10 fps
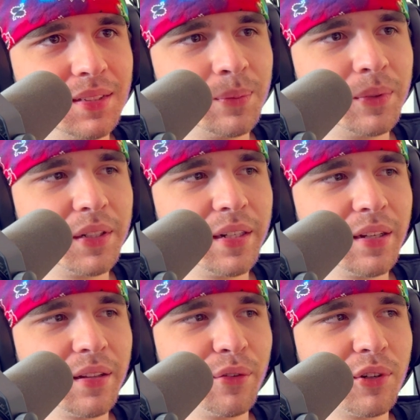But
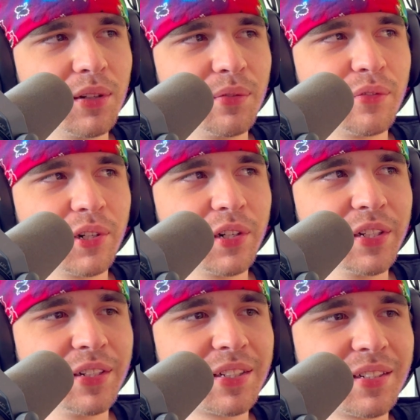now they've all
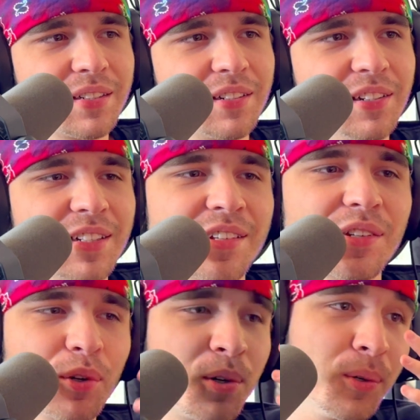inverted. Oh, that's
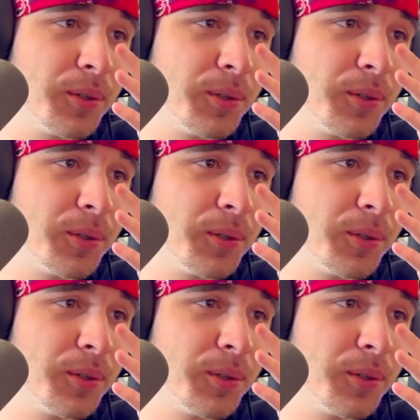so cool.